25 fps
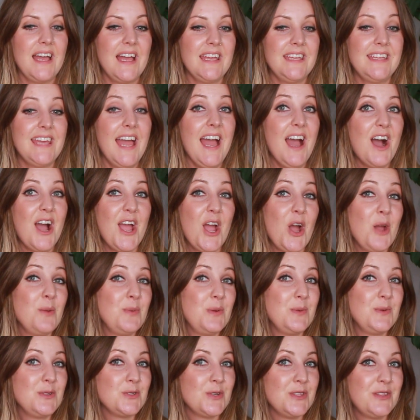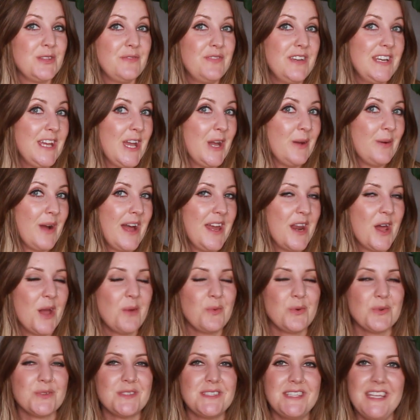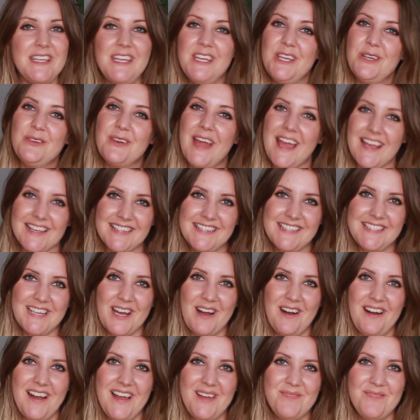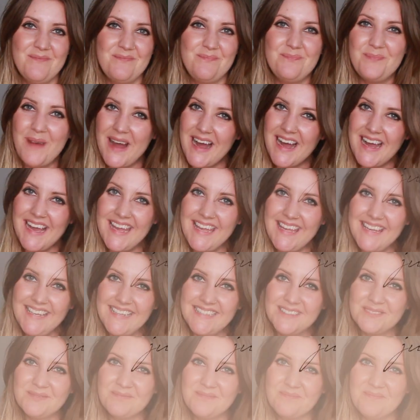Yeah, I hope you enjoyed the video and I will see you next time. Bye!